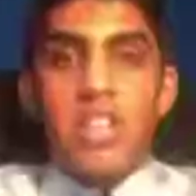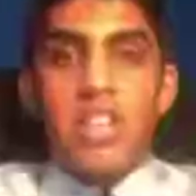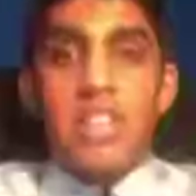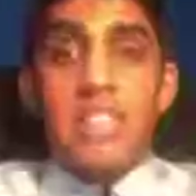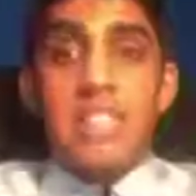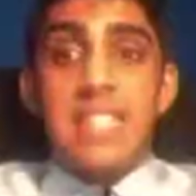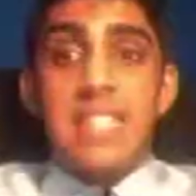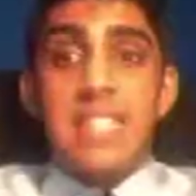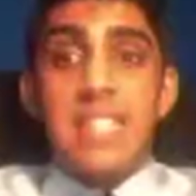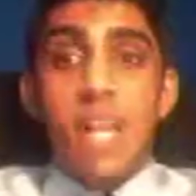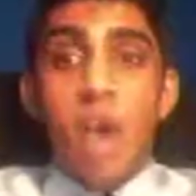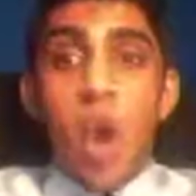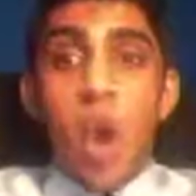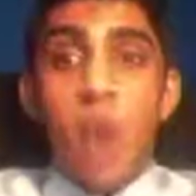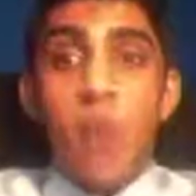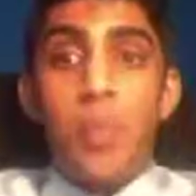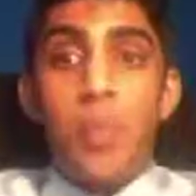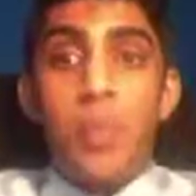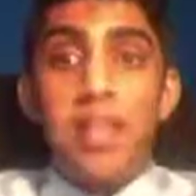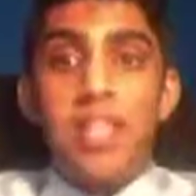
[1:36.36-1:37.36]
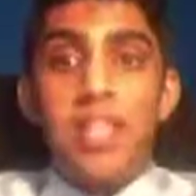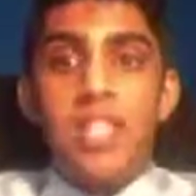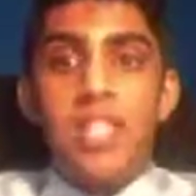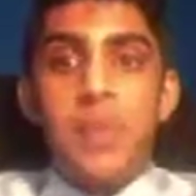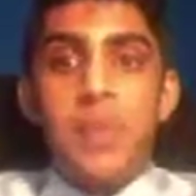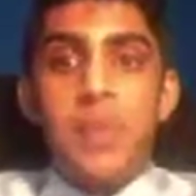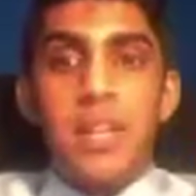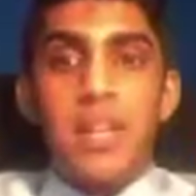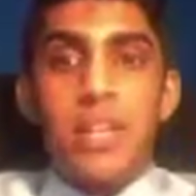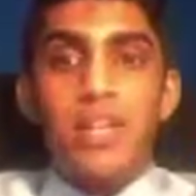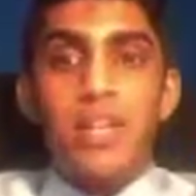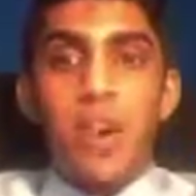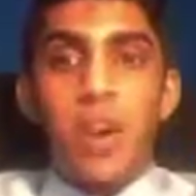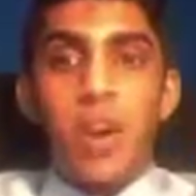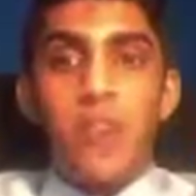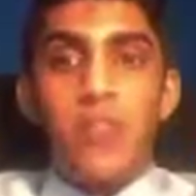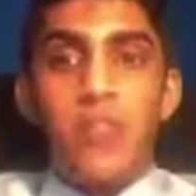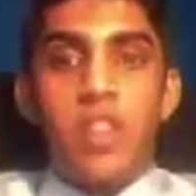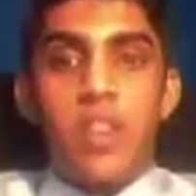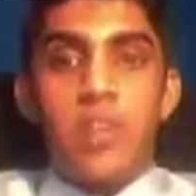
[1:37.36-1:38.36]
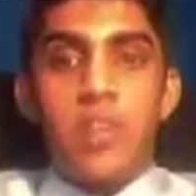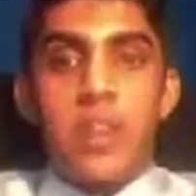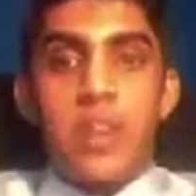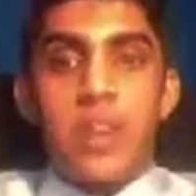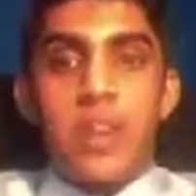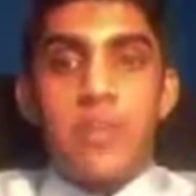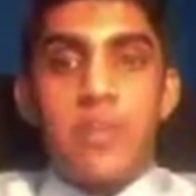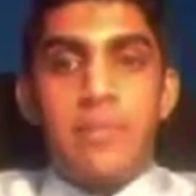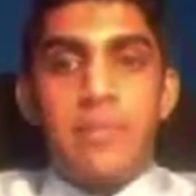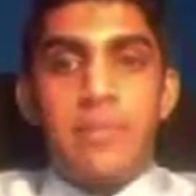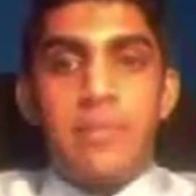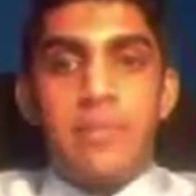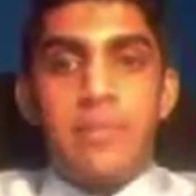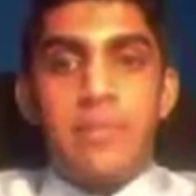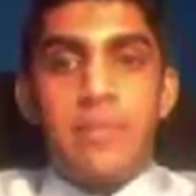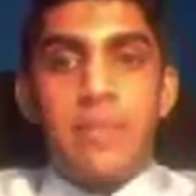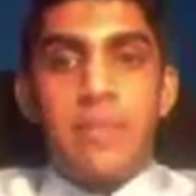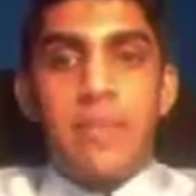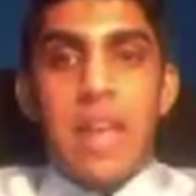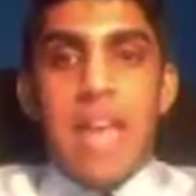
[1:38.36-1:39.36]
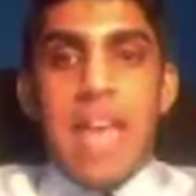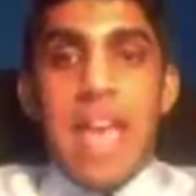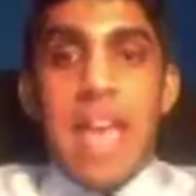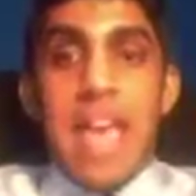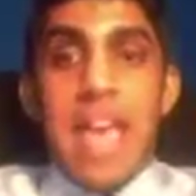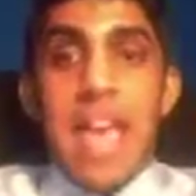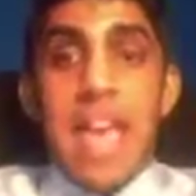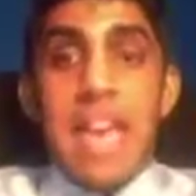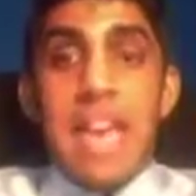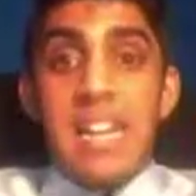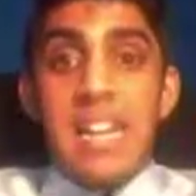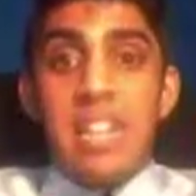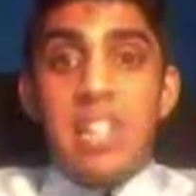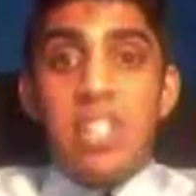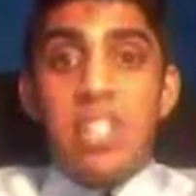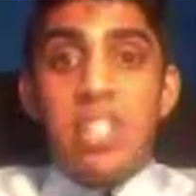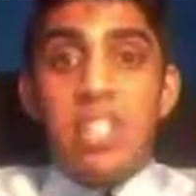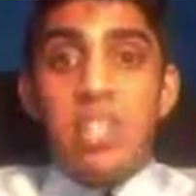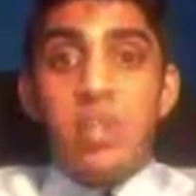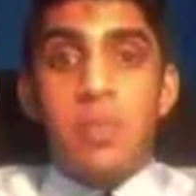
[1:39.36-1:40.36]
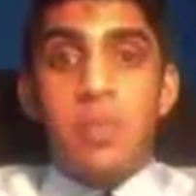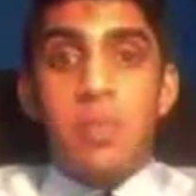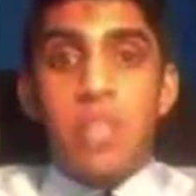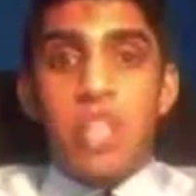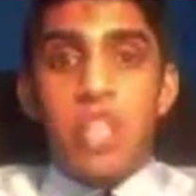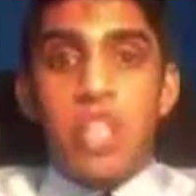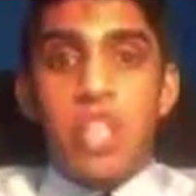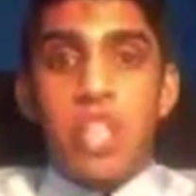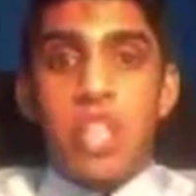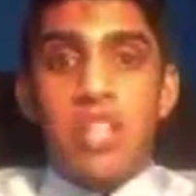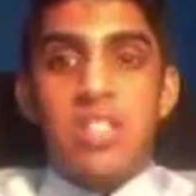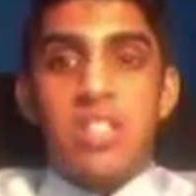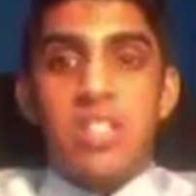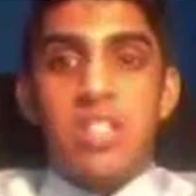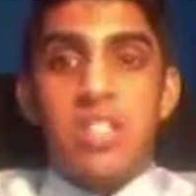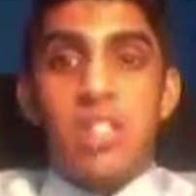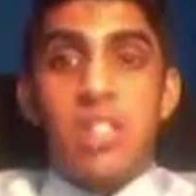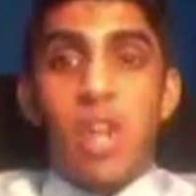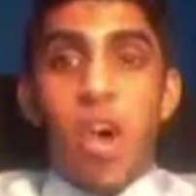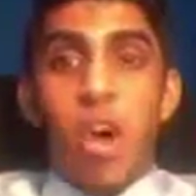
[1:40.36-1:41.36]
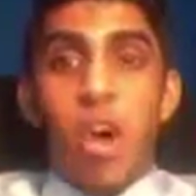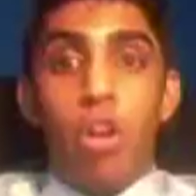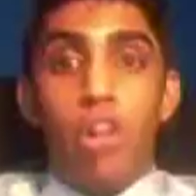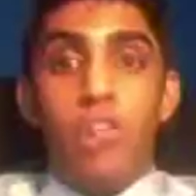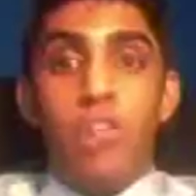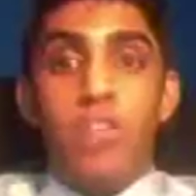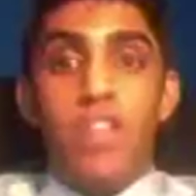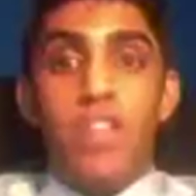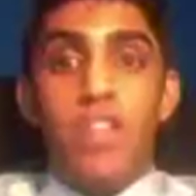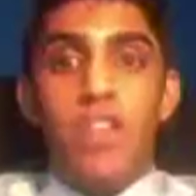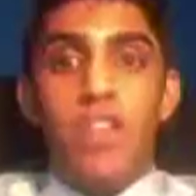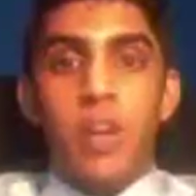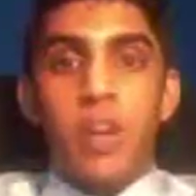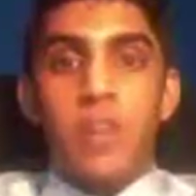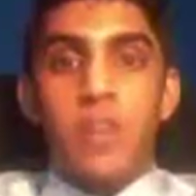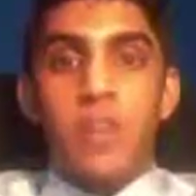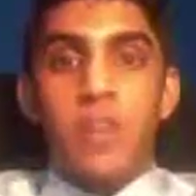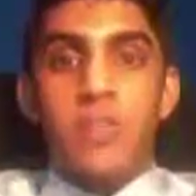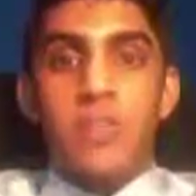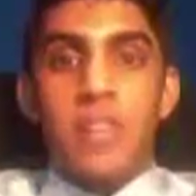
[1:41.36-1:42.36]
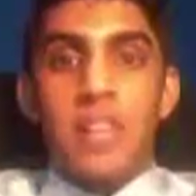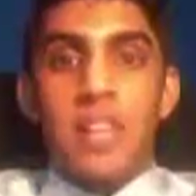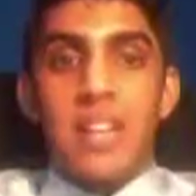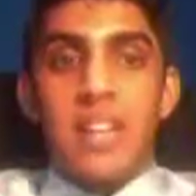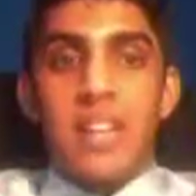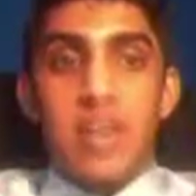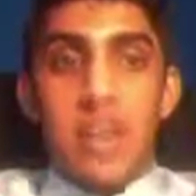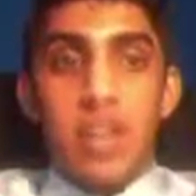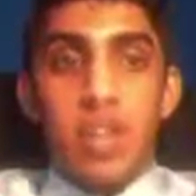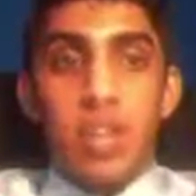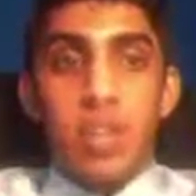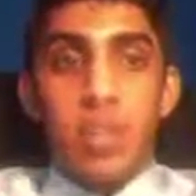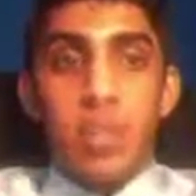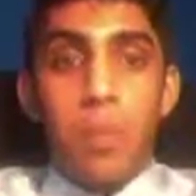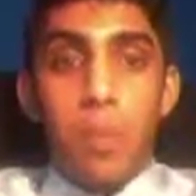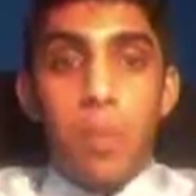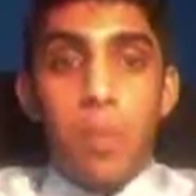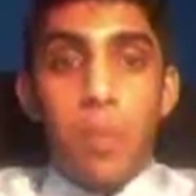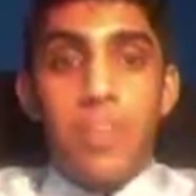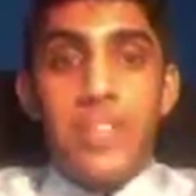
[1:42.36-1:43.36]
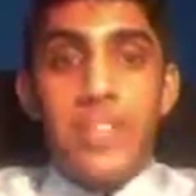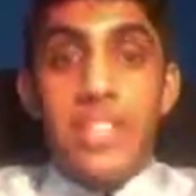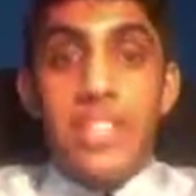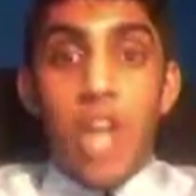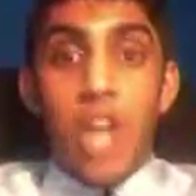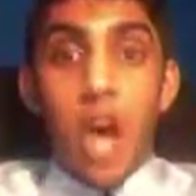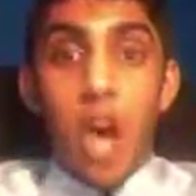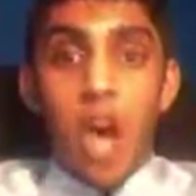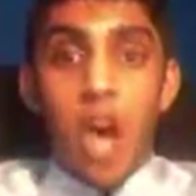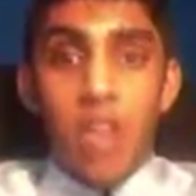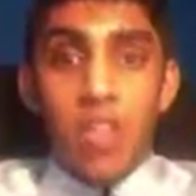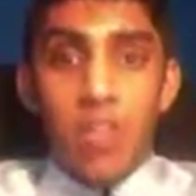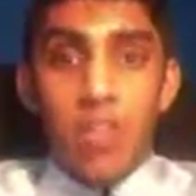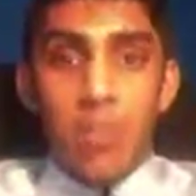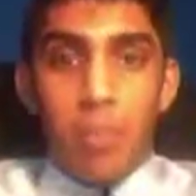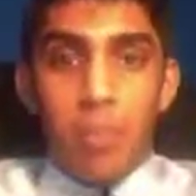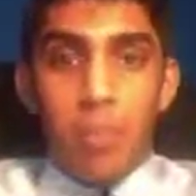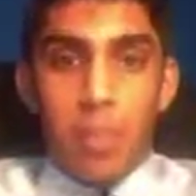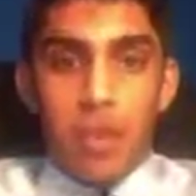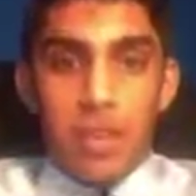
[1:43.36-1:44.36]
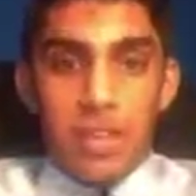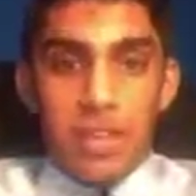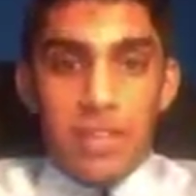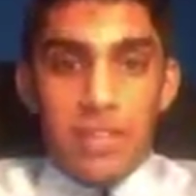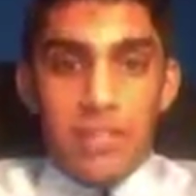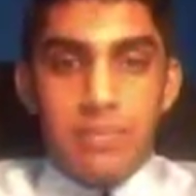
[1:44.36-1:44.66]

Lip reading: is the opening speech of the debate, and it is the speech that sets all of the affirmative's initial points on the board.